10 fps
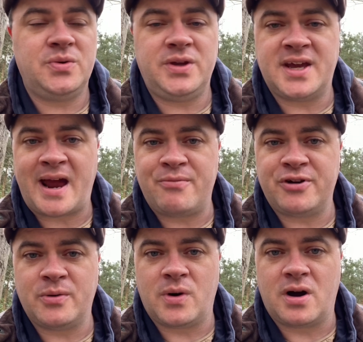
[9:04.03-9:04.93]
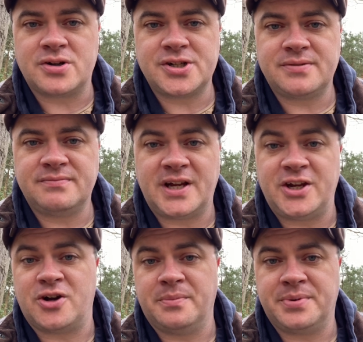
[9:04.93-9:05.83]
your camera, your watch, and your
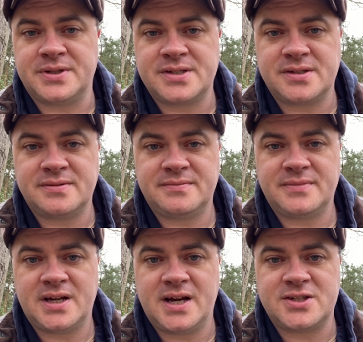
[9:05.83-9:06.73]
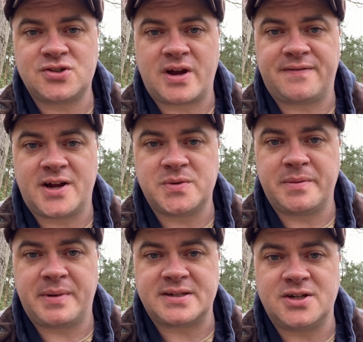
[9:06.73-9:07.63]
compass to try and find your way
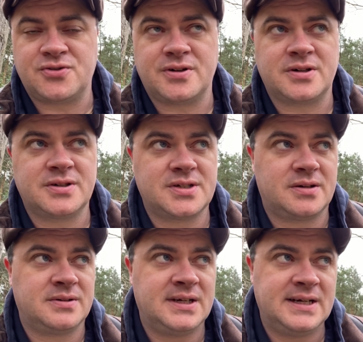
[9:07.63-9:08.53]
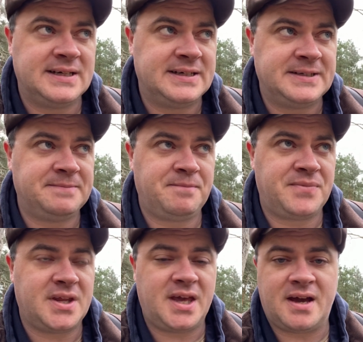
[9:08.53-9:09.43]
back to your truck. So,
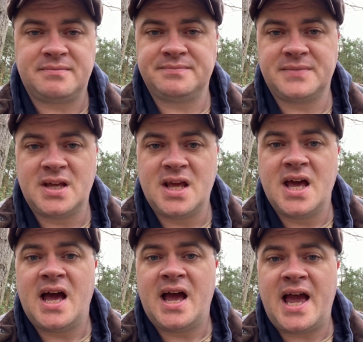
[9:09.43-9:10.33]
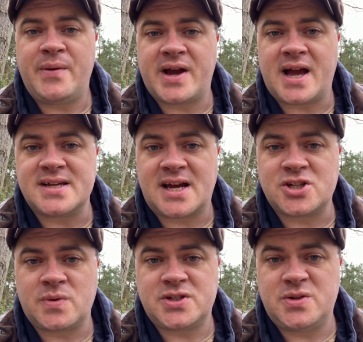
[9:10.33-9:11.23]
yeah. Anyway, guys, I
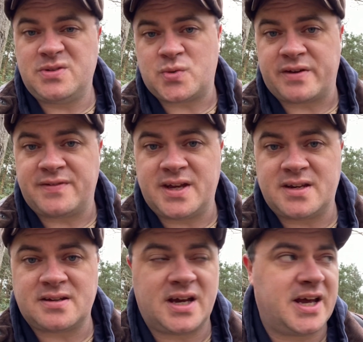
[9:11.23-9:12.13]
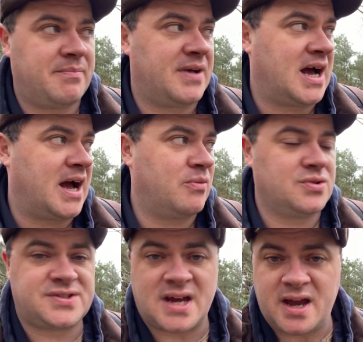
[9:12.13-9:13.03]
just wanted to do this quick vid. I
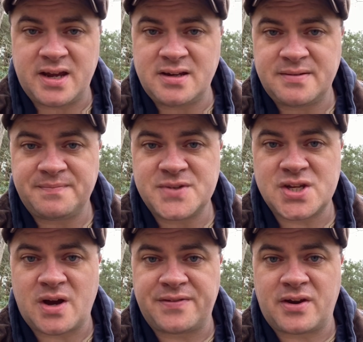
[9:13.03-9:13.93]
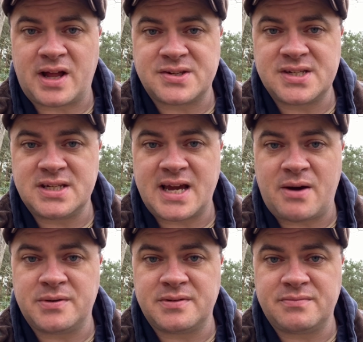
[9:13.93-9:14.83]
was tired, so I thought I'll sit
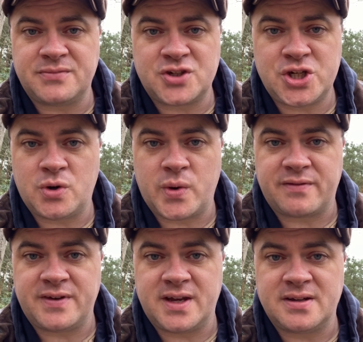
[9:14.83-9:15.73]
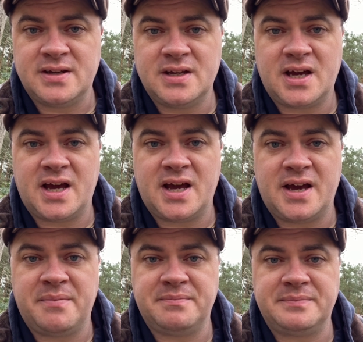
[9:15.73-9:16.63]
down, shoot a quick vid,
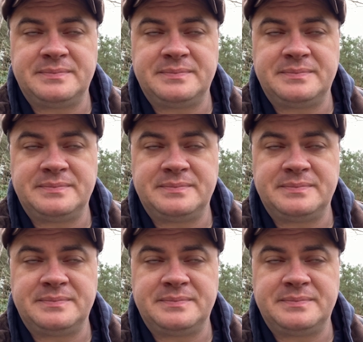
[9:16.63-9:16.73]
and